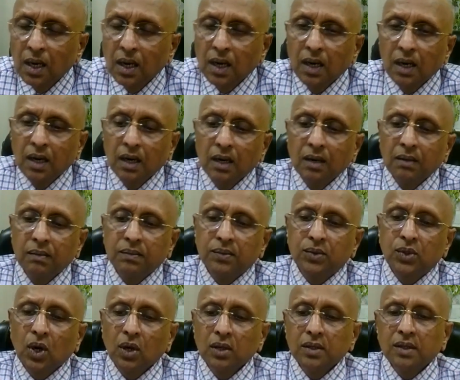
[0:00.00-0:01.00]

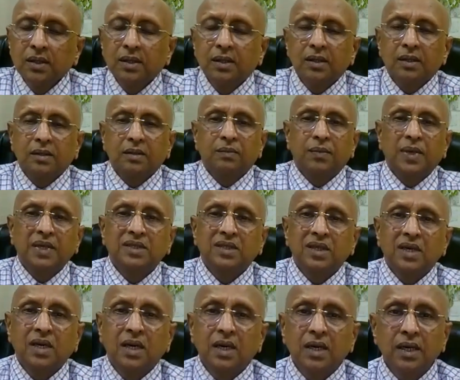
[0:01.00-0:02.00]
John,
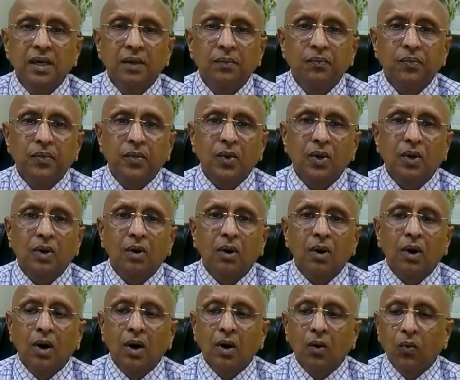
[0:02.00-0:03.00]
basically,
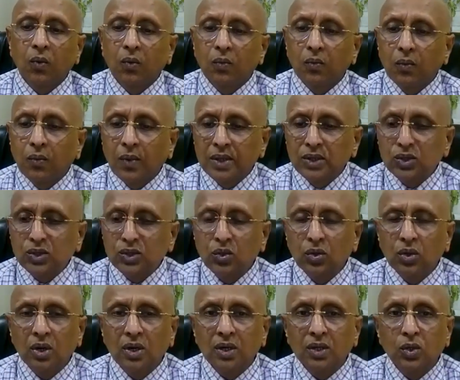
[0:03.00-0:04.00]
one
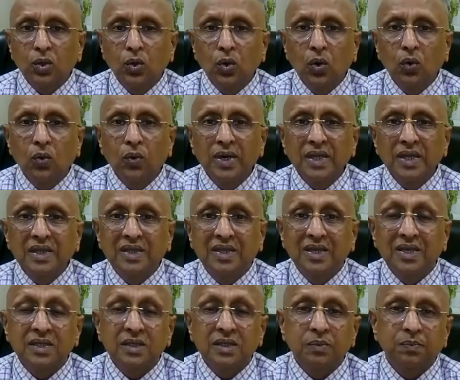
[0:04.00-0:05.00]
should not go with
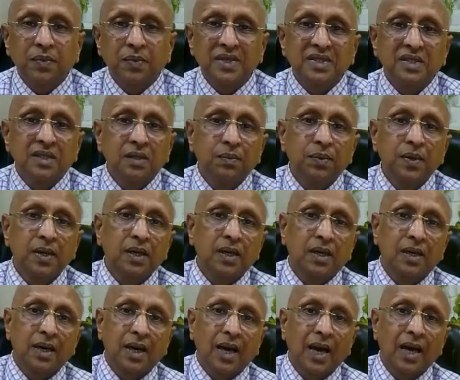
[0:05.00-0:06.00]
this specific
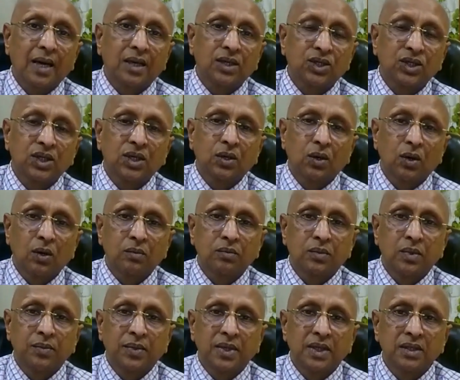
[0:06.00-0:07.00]
action of
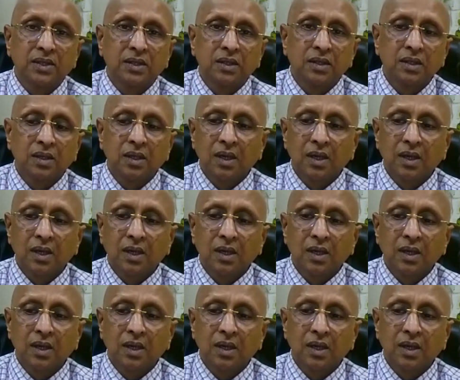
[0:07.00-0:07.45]
the medicine.